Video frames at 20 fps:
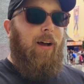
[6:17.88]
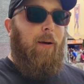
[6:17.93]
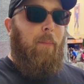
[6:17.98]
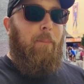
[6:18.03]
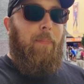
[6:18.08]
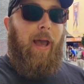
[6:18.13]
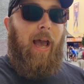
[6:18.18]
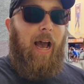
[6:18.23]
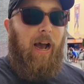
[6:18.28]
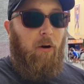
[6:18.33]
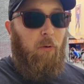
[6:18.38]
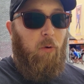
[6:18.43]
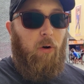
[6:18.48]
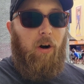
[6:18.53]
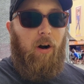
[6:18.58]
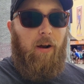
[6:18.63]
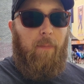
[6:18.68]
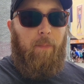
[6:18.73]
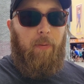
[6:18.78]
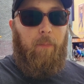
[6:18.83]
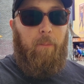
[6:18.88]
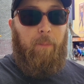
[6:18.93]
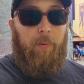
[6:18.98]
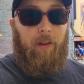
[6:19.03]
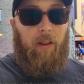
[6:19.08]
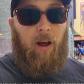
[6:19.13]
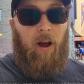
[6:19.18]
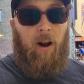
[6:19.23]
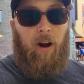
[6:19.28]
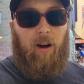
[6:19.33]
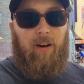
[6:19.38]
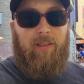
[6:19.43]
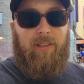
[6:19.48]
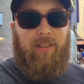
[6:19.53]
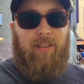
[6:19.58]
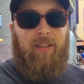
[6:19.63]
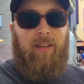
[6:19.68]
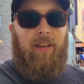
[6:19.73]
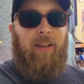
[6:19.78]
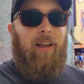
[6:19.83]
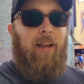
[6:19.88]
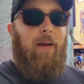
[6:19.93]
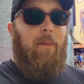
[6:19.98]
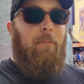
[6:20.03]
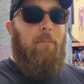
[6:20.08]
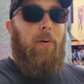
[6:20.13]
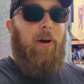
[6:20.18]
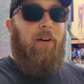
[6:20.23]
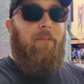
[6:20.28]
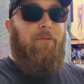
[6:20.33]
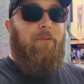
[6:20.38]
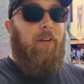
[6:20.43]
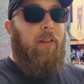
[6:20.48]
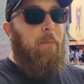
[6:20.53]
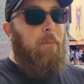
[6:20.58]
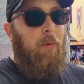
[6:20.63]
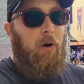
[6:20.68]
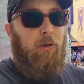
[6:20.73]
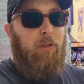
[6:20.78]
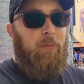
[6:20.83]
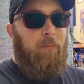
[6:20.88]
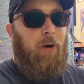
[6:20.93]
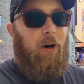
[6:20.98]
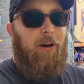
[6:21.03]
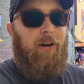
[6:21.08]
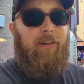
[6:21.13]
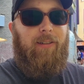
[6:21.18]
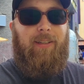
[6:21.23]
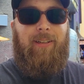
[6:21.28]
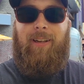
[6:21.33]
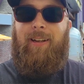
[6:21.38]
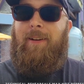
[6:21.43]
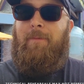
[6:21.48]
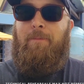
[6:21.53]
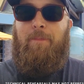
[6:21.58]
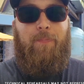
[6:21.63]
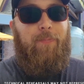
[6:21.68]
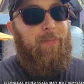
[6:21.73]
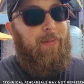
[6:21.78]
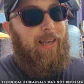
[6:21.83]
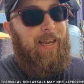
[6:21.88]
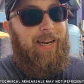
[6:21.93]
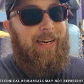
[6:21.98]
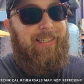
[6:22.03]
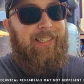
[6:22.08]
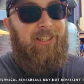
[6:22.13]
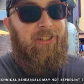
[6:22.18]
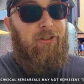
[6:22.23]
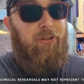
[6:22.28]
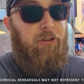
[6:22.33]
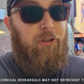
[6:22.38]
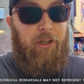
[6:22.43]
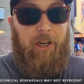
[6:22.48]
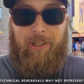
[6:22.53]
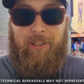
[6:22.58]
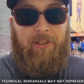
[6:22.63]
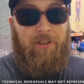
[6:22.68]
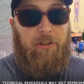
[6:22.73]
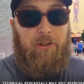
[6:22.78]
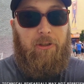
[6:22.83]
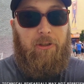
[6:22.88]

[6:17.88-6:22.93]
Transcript: power-up blocks, but for the most part, it is just